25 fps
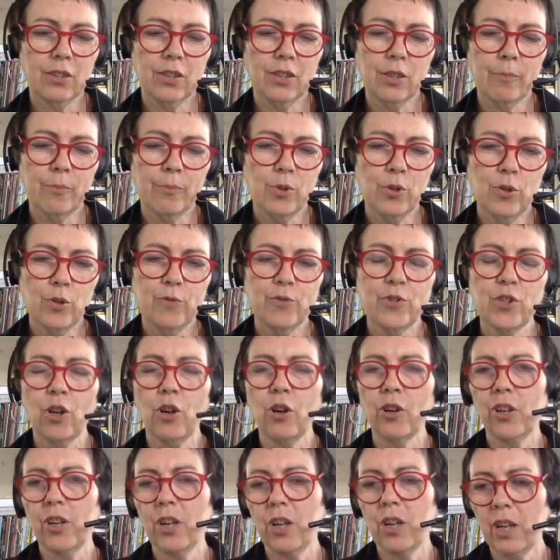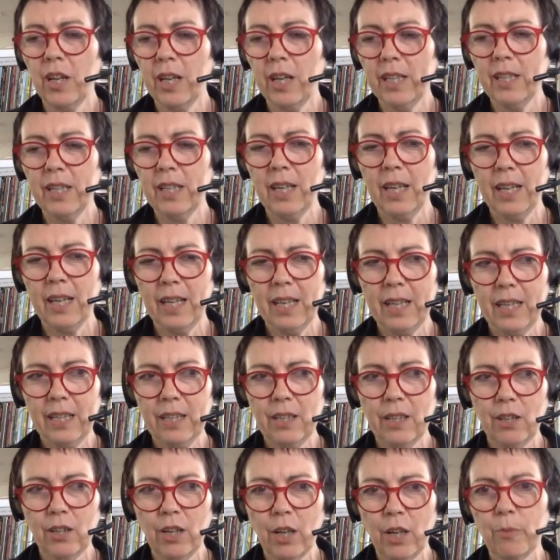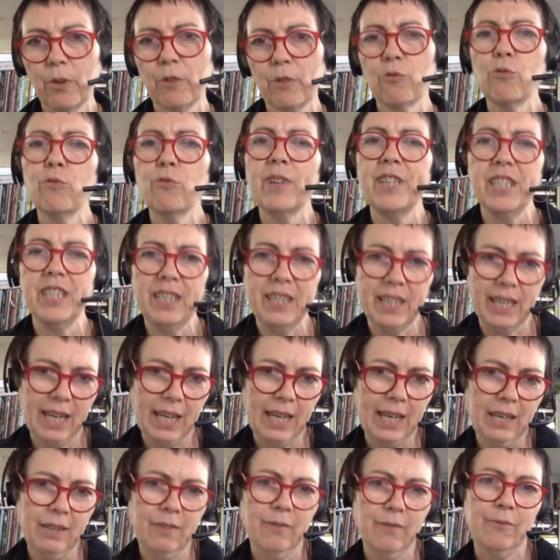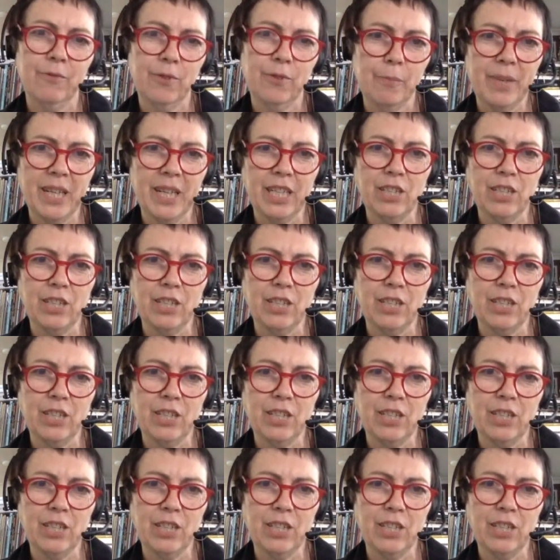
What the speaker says: move to online, like, we're already there for many